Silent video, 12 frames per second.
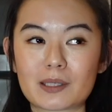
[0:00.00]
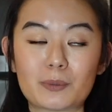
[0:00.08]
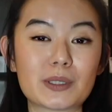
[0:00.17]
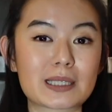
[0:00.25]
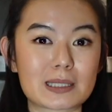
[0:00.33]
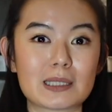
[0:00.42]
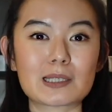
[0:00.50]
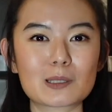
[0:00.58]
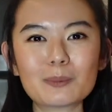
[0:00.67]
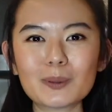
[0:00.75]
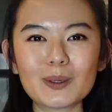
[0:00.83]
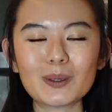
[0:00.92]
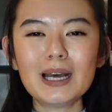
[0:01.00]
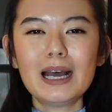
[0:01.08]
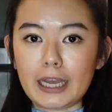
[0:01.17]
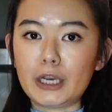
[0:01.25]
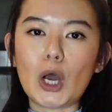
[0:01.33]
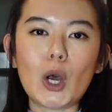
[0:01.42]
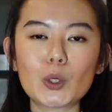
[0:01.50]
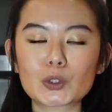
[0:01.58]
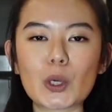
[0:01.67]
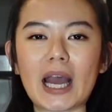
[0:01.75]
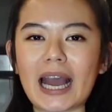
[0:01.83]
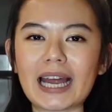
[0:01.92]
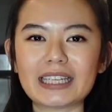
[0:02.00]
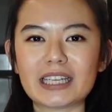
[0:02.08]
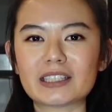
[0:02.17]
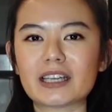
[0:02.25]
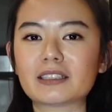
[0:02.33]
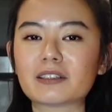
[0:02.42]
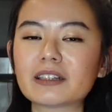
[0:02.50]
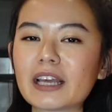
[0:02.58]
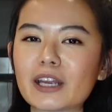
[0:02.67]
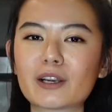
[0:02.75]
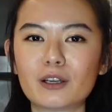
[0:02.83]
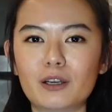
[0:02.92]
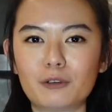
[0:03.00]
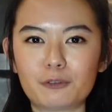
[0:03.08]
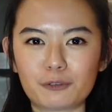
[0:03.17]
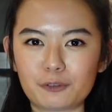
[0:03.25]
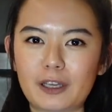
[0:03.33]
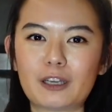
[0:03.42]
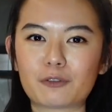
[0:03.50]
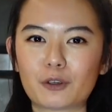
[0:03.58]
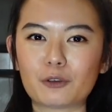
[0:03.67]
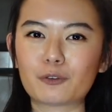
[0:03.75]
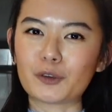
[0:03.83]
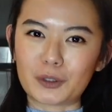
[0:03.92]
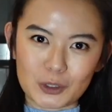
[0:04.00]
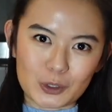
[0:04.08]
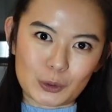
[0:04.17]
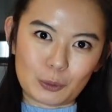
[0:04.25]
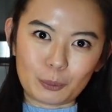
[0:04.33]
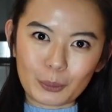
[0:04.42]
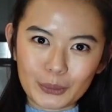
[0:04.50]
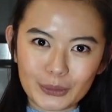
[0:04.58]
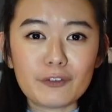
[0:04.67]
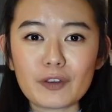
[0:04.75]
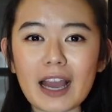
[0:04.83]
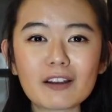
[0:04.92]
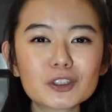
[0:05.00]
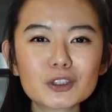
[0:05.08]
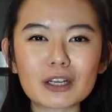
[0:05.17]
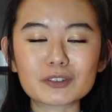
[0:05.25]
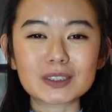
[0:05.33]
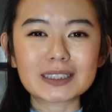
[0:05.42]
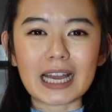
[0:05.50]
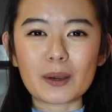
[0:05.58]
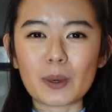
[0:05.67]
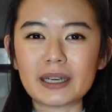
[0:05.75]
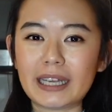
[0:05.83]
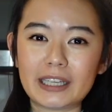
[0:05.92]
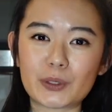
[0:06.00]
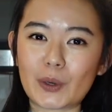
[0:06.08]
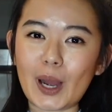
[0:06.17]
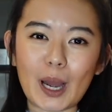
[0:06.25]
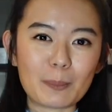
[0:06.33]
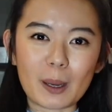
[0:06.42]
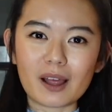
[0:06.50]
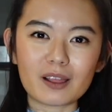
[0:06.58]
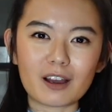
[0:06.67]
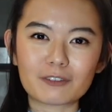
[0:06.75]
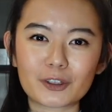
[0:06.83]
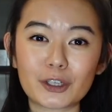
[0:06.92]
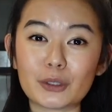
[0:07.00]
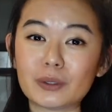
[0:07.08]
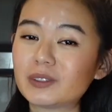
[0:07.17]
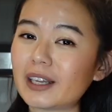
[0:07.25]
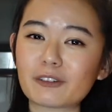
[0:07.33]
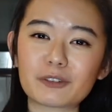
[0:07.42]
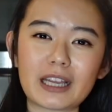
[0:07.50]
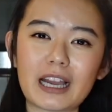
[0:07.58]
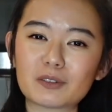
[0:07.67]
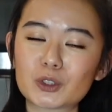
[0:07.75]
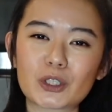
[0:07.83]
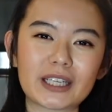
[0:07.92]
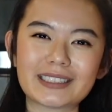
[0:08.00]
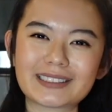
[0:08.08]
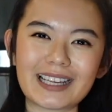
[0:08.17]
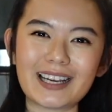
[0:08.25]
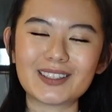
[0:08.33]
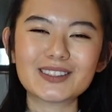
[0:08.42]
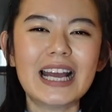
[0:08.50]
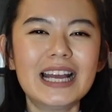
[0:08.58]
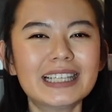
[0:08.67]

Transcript: irresistible, and it also adding another layer of flavor for the soup. If you ever travel to Taiwan and you're a hot pot lover, you definitely have to try this out.